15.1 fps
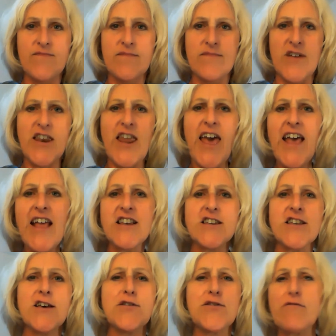and
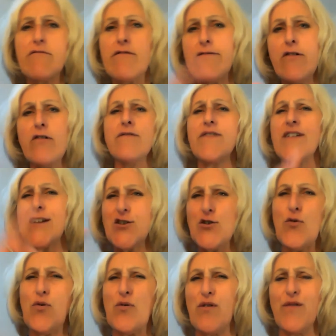end the revolving
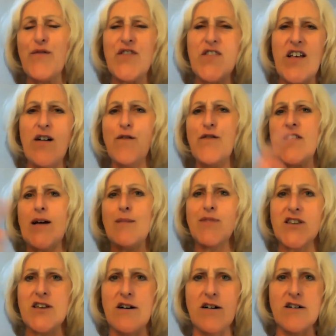door of
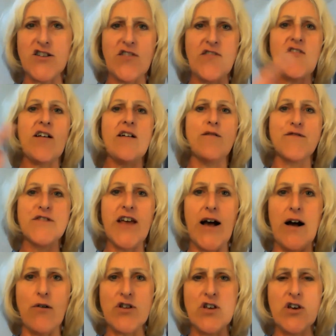self-sabotage and
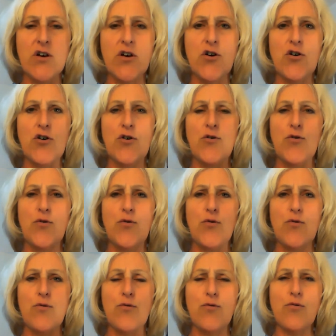self-doubt,
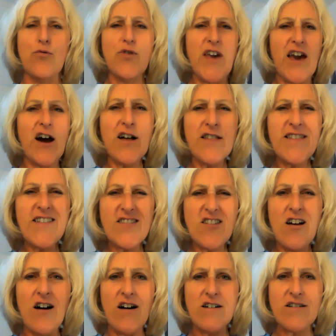or get
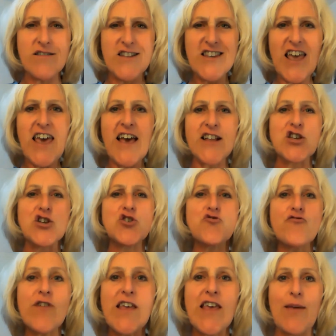unstuck and dare to
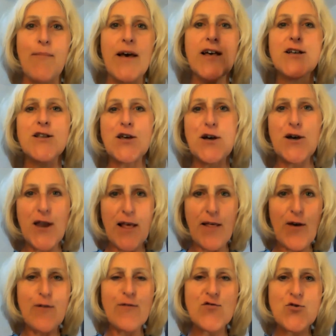dream, turning
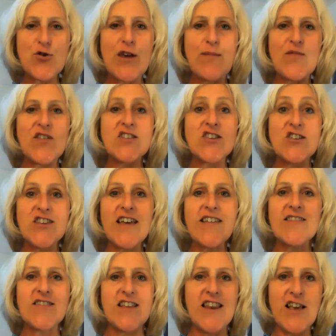those dreams into
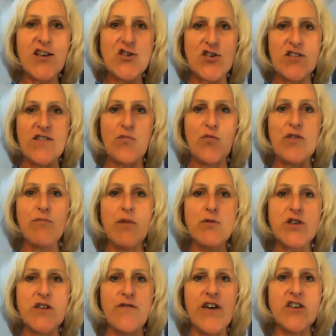destinations with
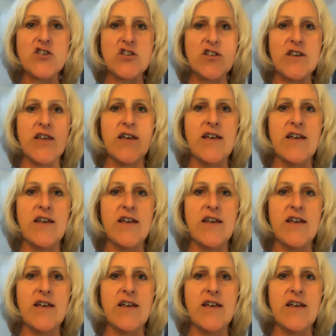motivation